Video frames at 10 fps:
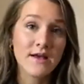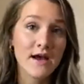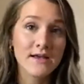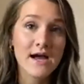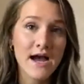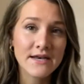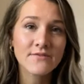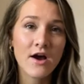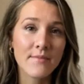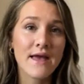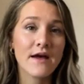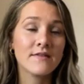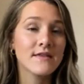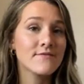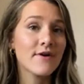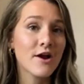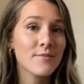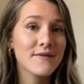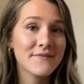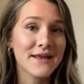God kind of got me out of the
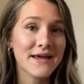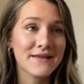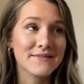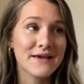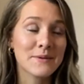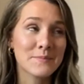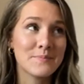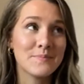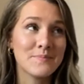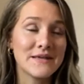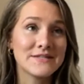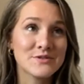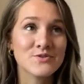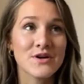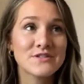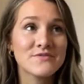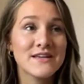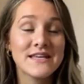environment that I had like been destructive in.